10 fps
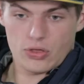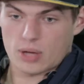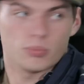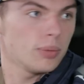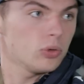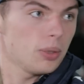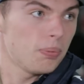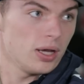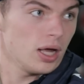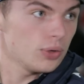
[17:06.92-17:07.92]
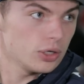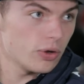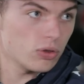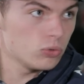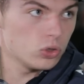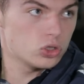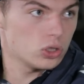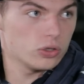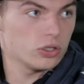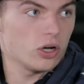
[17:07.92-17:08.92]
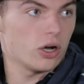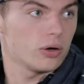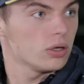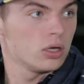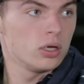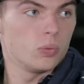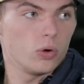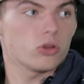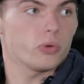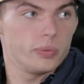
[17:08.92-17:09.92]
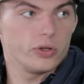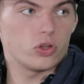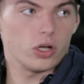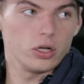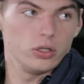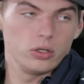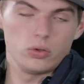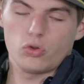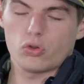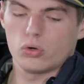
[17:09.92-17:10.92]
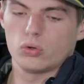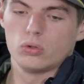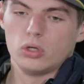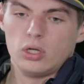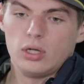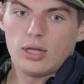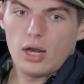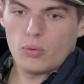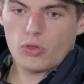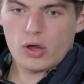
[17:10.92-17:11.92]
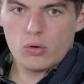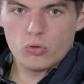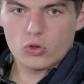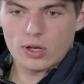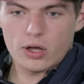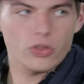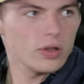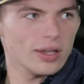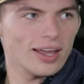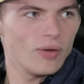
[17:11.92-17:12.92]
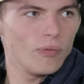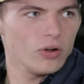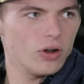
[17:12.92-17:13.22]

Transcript: I'm going to pit now. Otherwise, I'm going to shunt the car once we restart, you know. So then I was like almost last. I think I had one